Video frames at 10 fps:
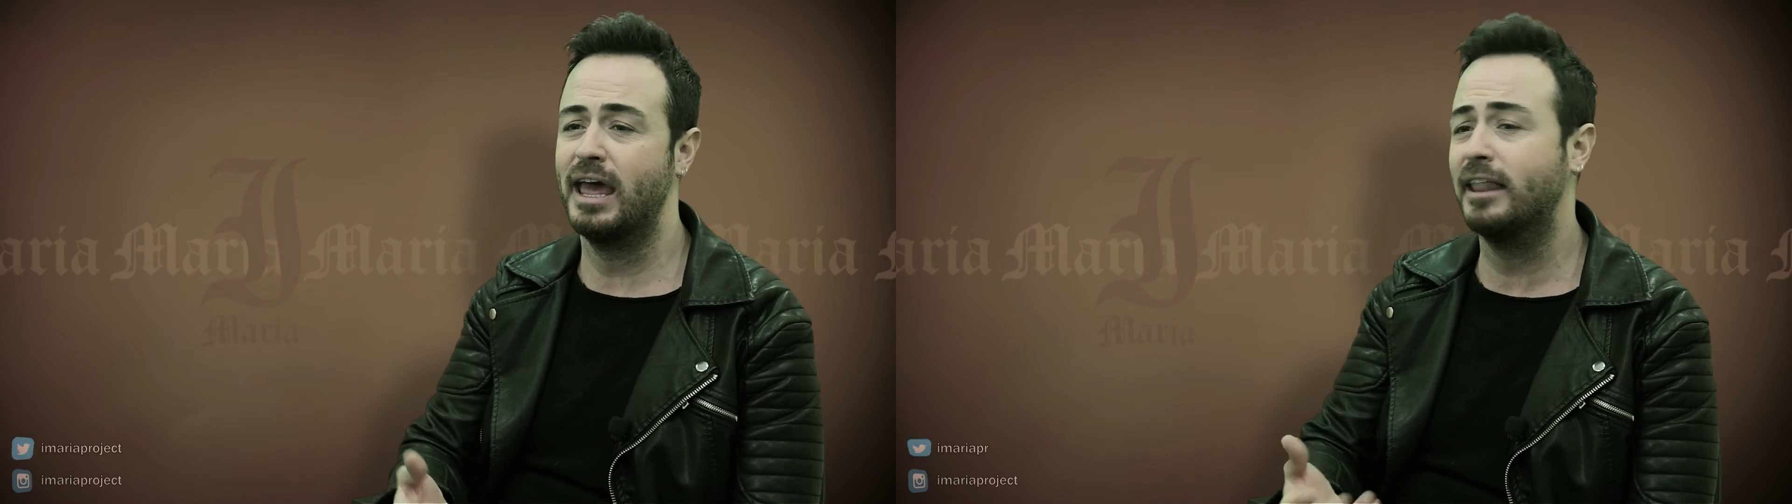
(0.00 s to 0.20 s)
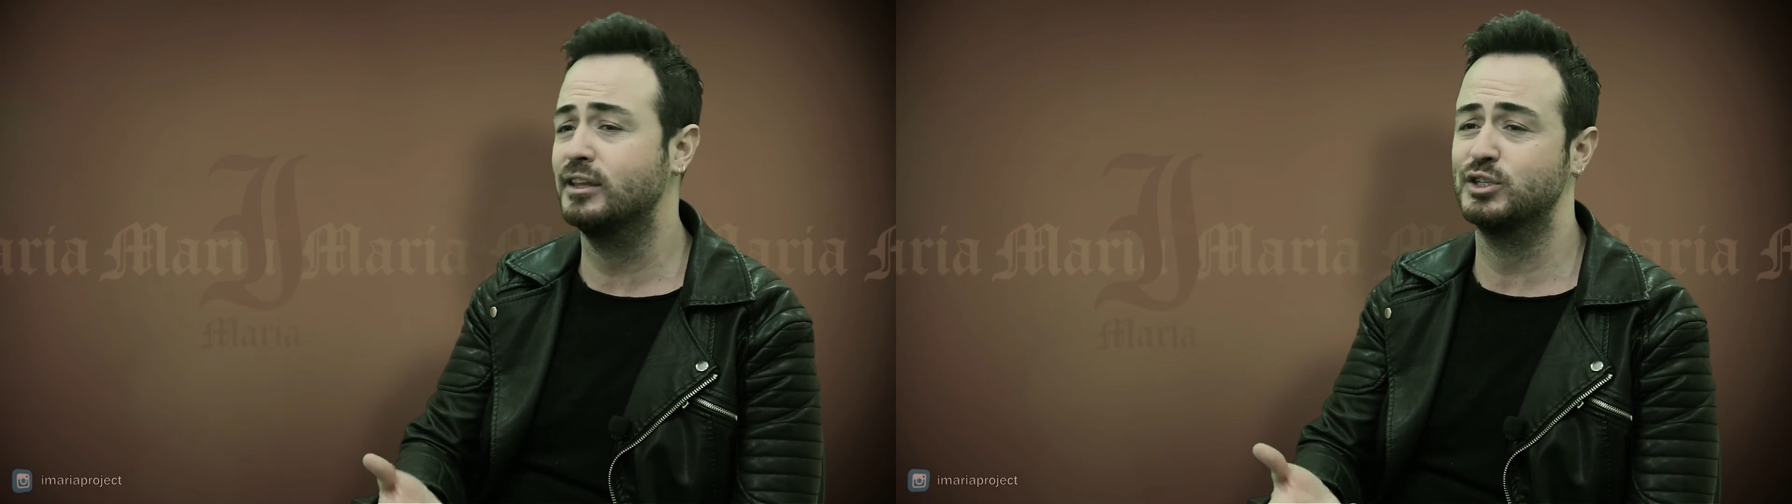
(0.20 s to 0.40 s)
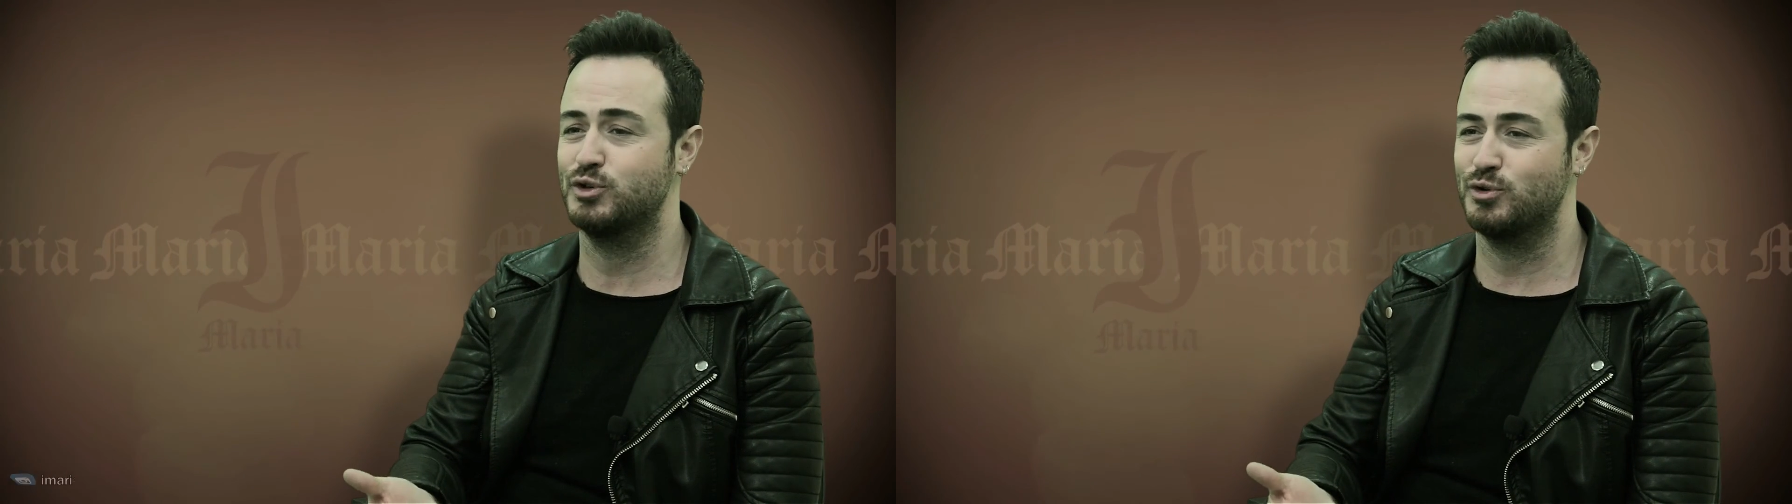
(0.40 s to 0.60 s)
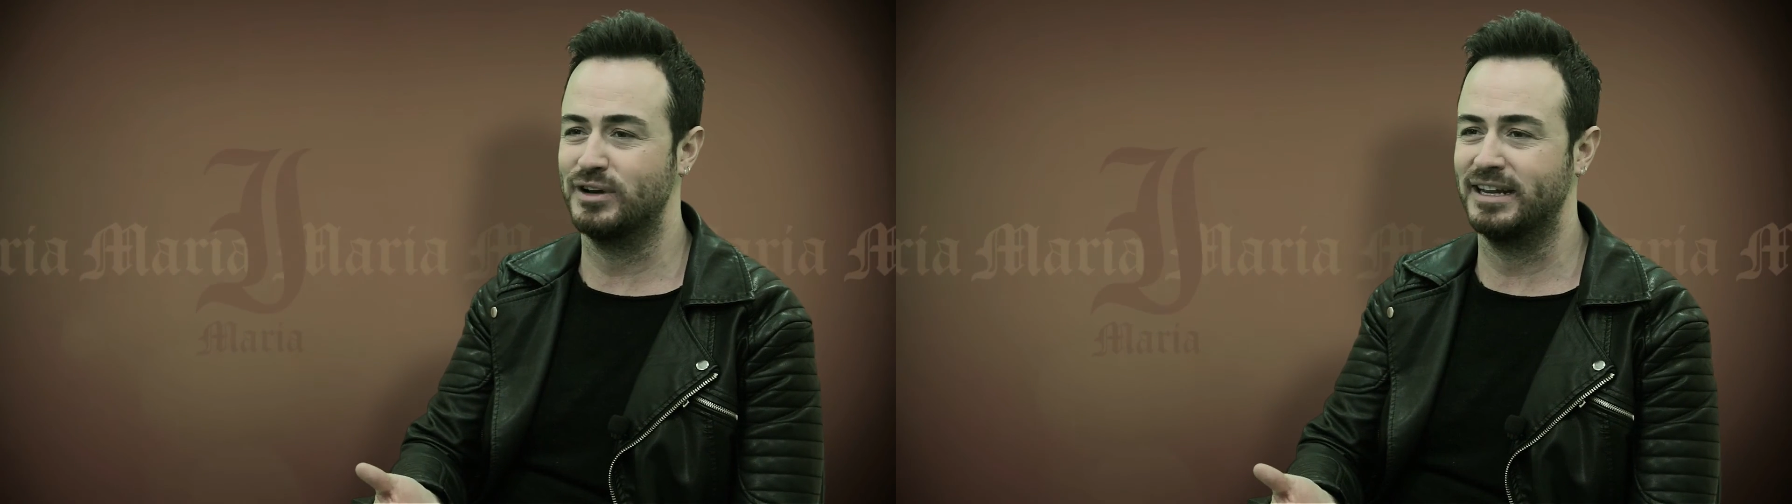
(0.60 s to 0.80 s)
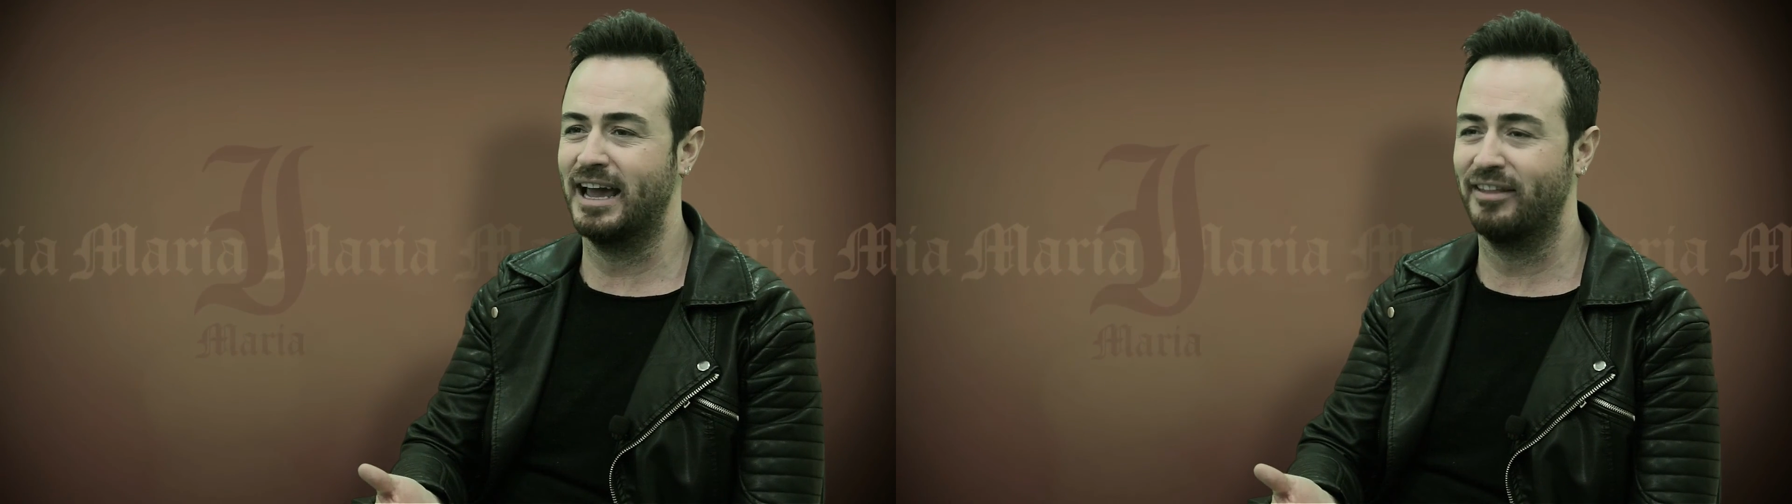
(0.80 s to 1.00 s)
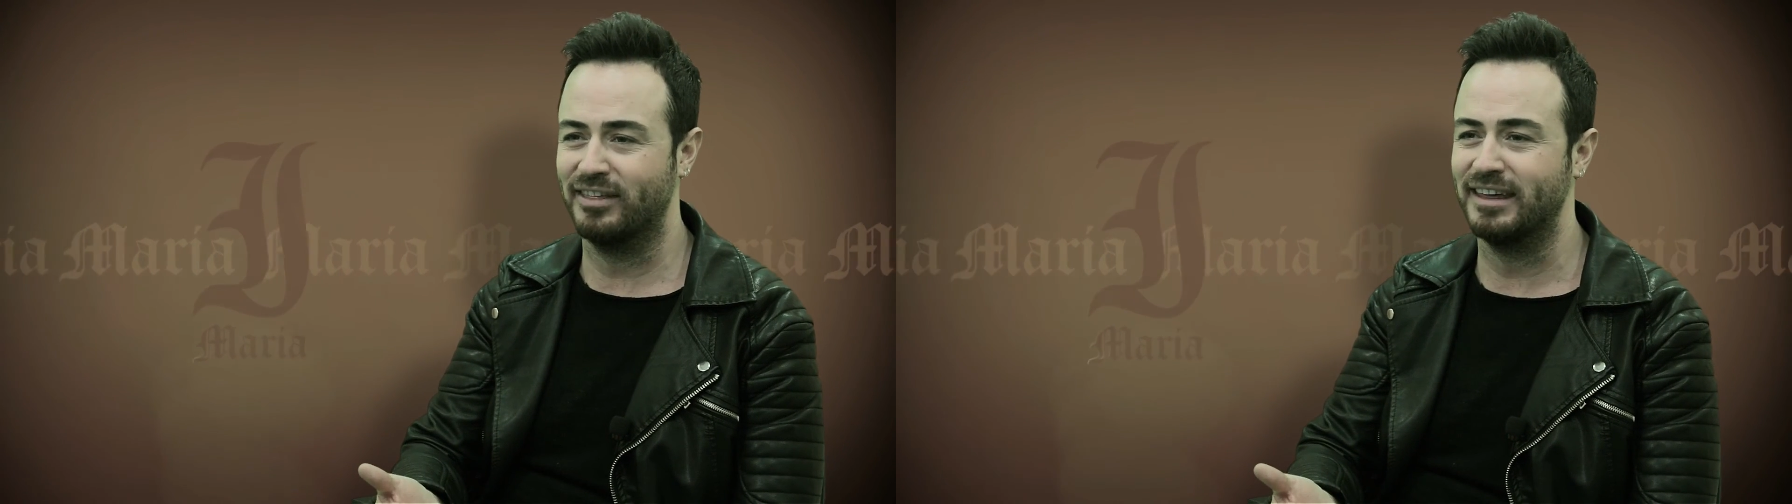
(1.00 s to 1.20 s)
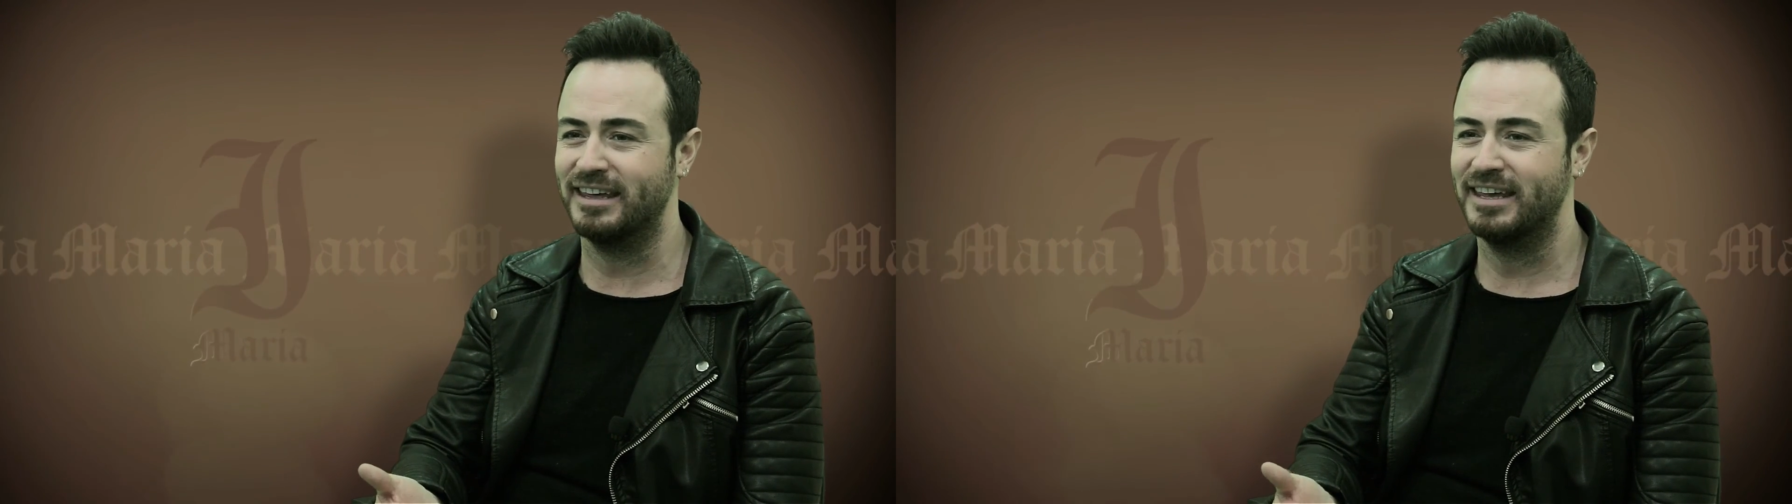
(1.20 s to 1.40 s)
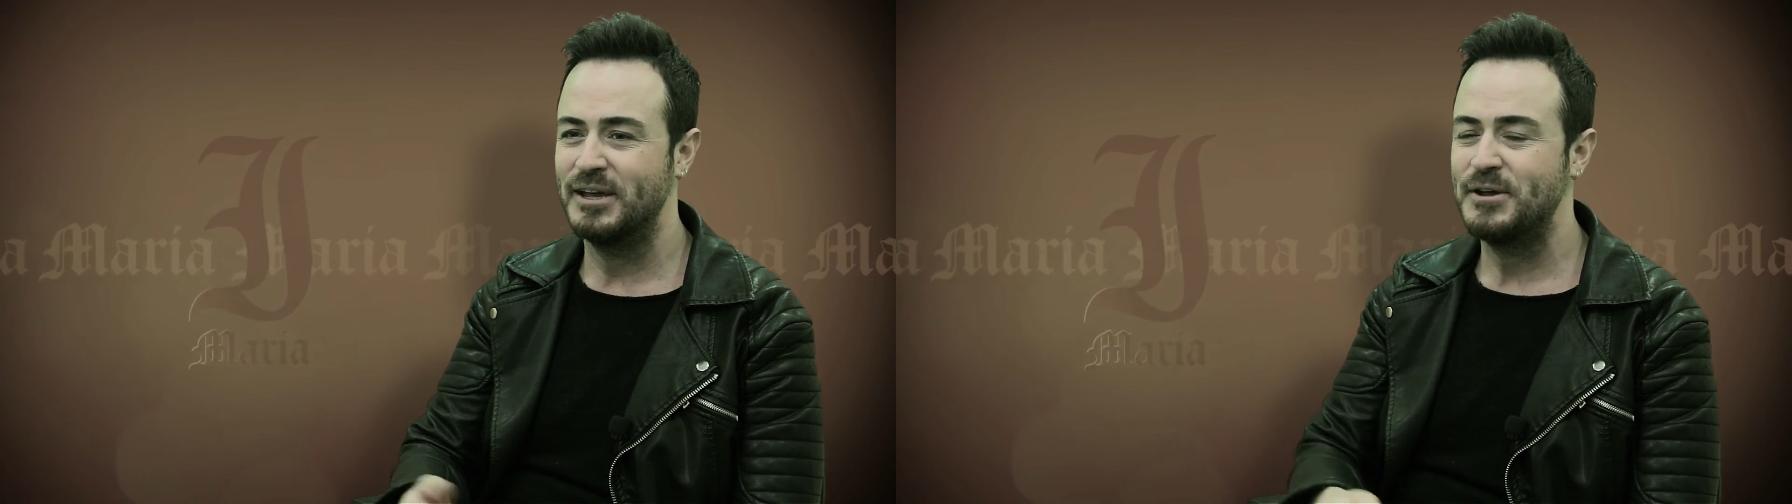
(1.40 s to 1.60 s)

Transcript: endless journey, I think.